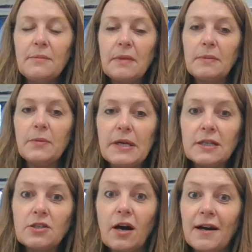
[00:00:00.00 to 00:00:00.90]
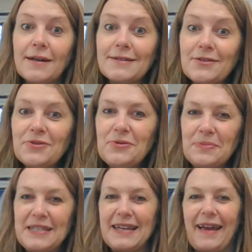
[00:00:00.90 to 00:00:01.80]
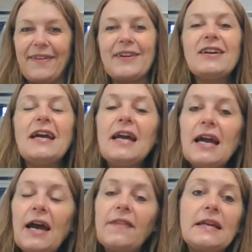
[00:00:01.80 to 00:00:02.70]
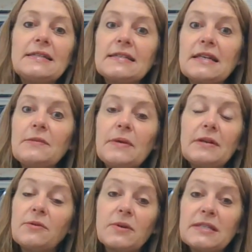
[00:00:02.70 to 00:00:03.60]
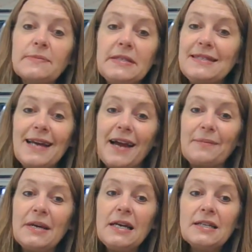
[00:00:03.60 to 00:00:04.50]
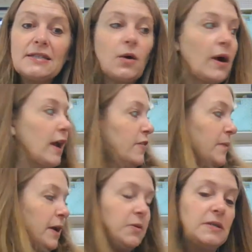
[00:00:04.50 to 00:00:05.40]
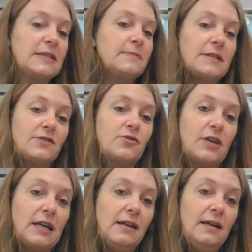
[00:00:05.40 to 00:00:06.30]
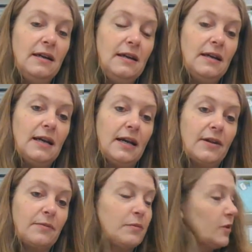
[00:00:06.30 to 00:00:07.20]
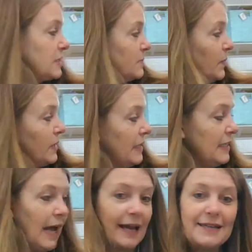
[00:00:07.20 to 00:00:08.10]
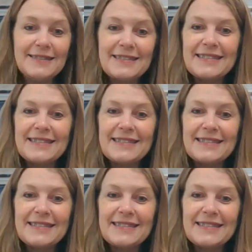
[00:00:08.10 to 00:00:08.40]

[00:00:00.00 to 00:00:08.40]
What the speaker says: maybe we can talk on Zoom together. And then it's going to be Christmas time. So I have my Christmas tree. It looks pretty nice.